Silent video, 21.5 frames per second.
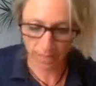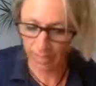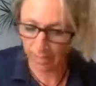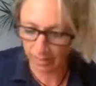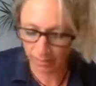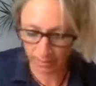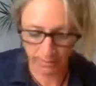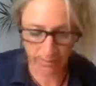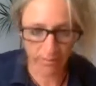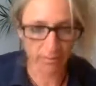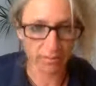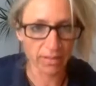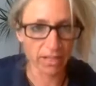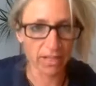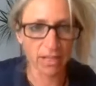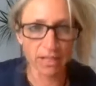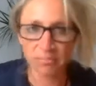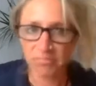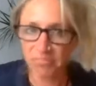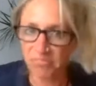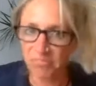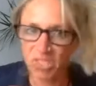and
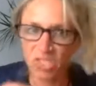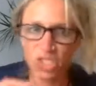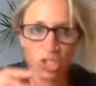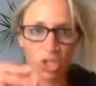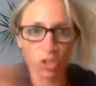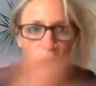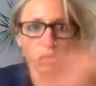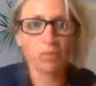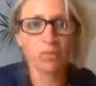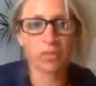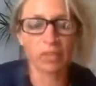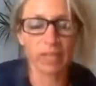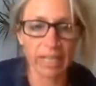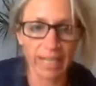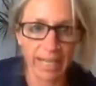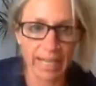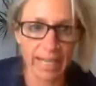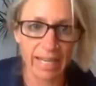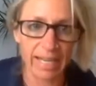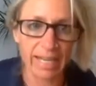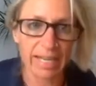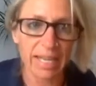go for it,
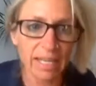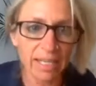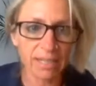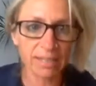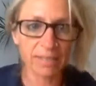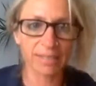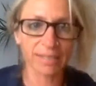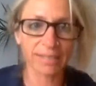lady.